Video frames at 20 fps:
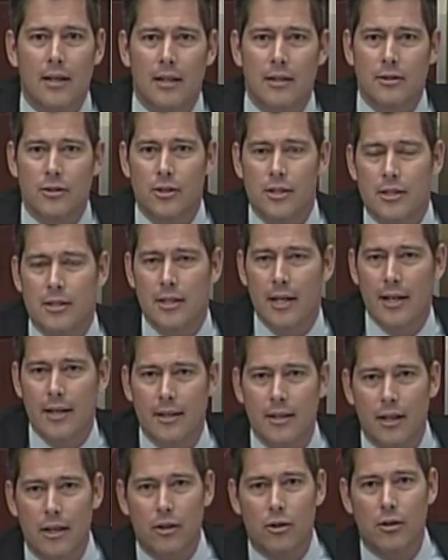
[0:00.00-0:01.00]
just
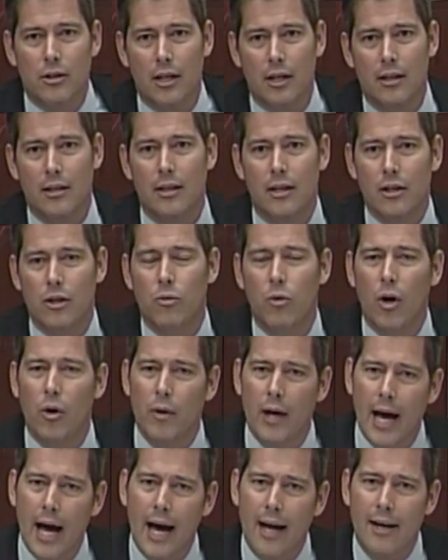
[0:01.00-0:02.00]
a quote
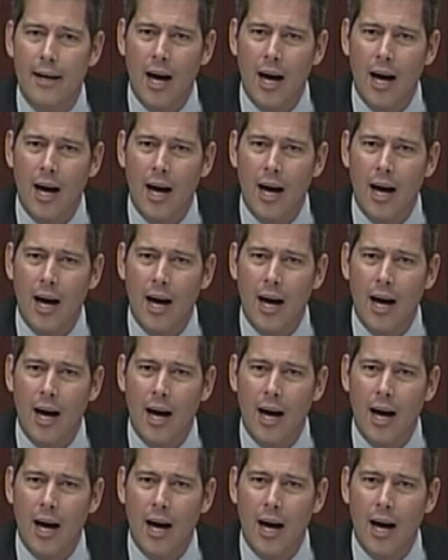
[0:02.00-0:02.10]
at,